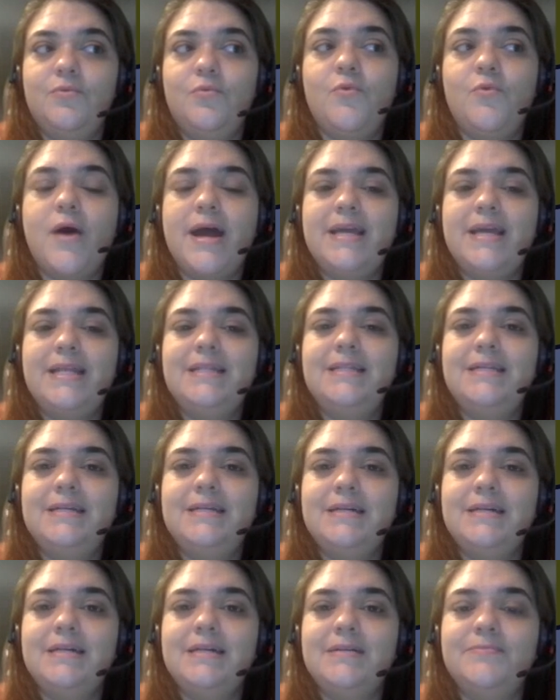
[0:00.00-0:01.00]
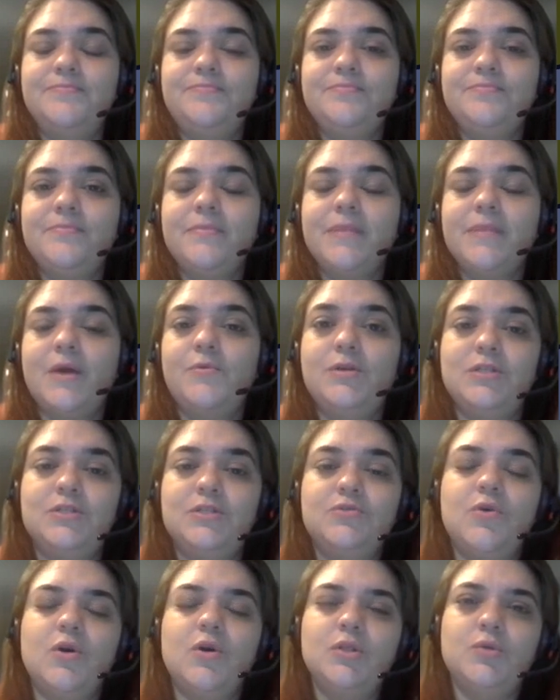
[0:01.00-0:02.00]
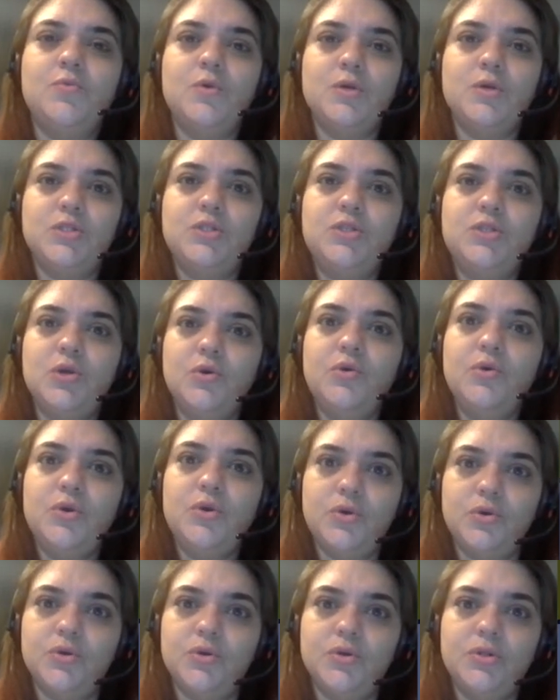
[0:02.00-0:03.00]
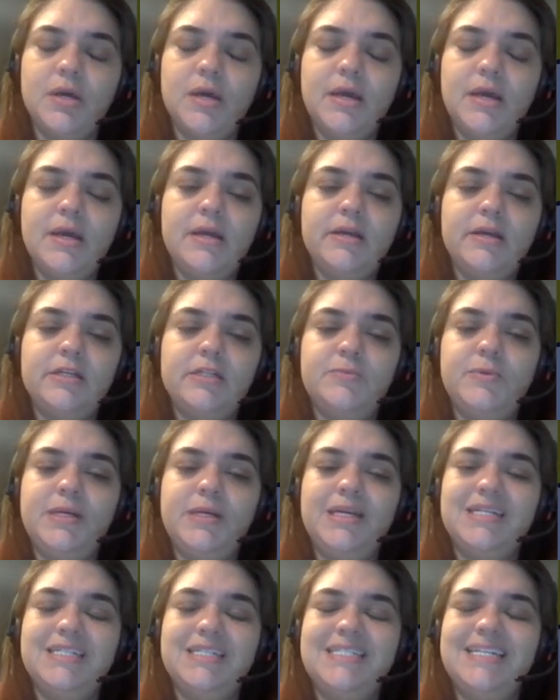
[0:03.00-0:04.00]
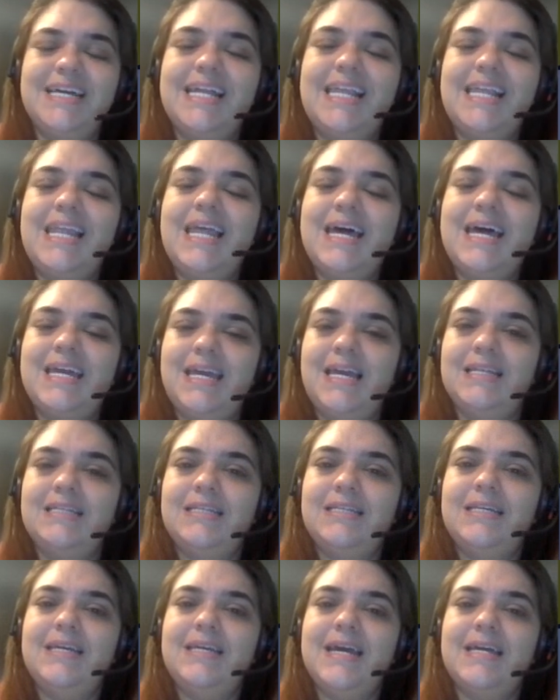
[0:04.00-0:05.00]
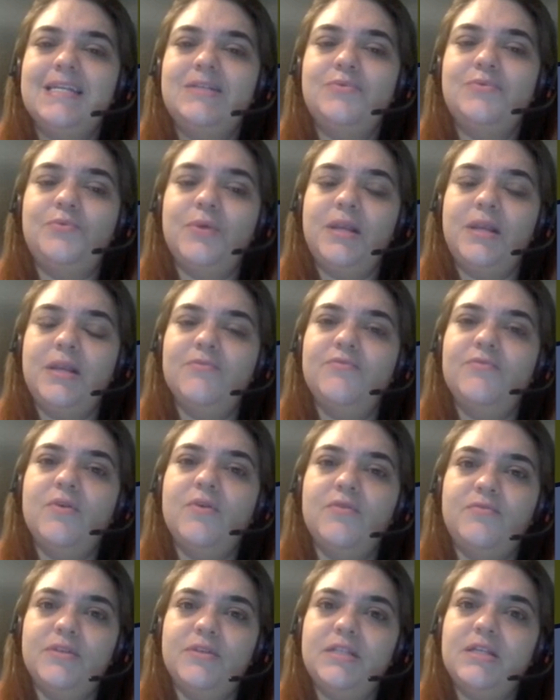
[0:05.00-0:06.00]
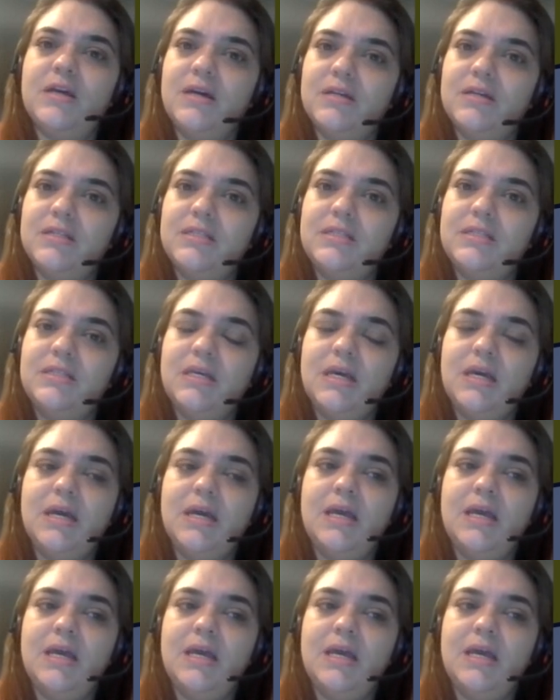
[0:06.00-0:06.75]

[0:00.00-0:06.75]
why the result was so good is because the client get really involved with us